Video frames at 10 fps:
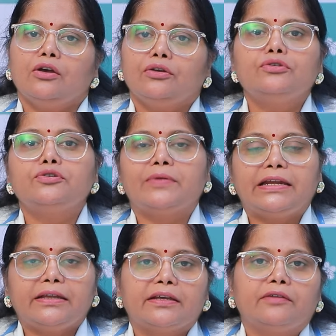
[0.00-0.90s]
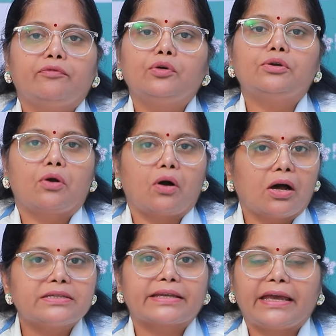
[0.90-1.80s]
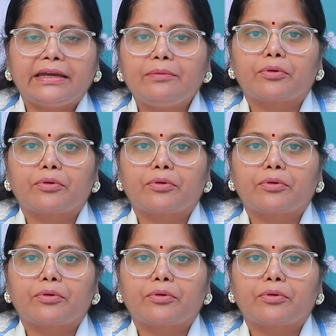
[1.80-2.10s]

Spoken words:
usually they won't cause any